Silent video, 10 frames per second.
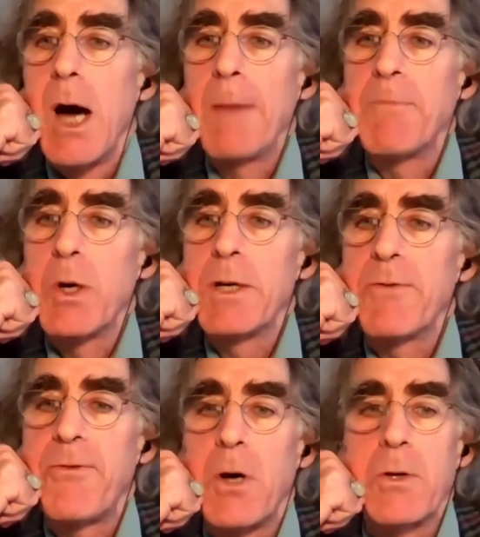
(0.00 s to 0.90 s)
I'm going
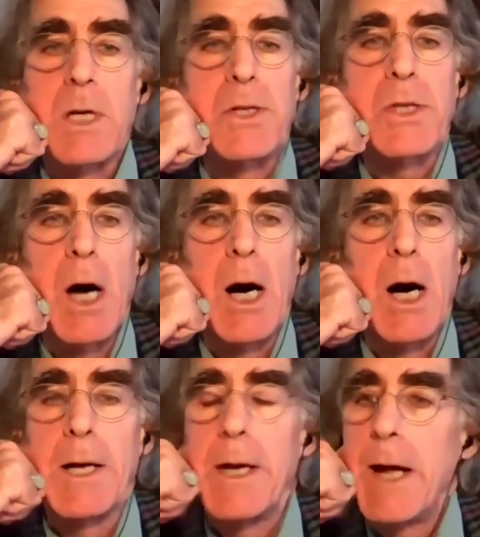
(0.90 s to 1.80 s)
to focus
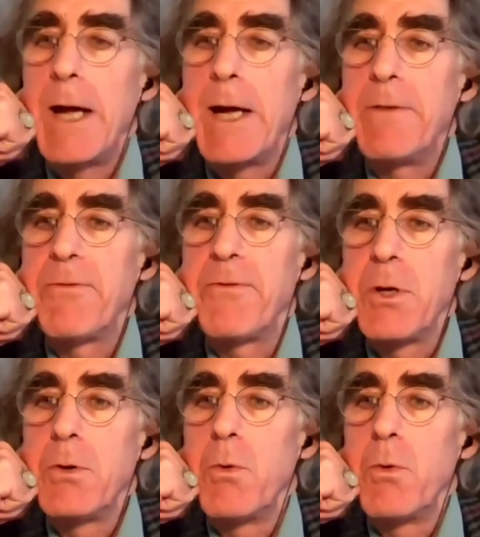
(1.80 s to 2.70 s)
on a
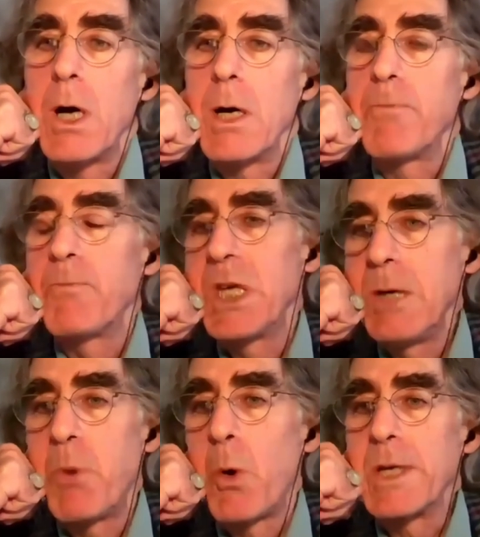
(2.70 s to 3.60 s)
few
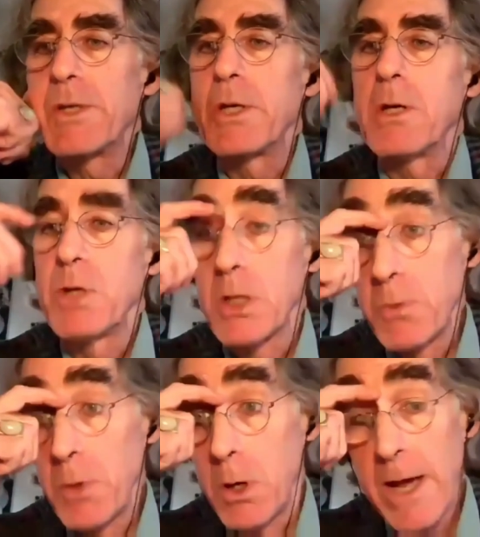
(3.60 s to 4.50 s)
key points here
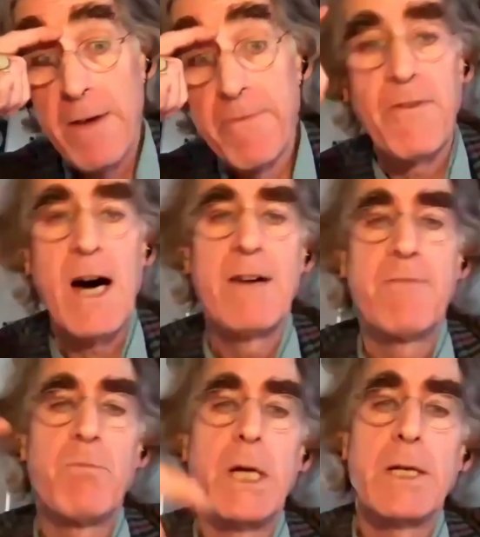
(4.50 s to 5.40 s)
because we only have
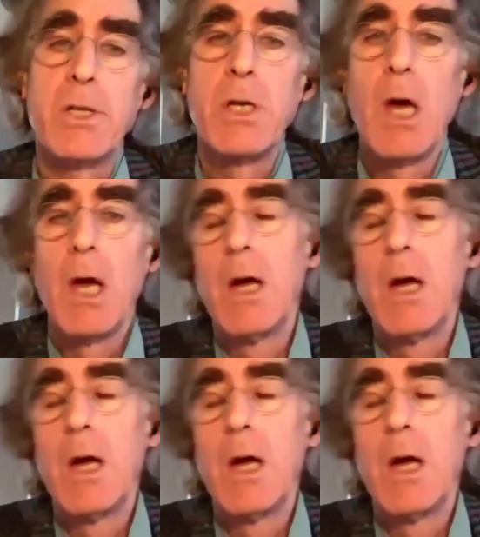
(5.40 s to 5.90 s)
5 minutes.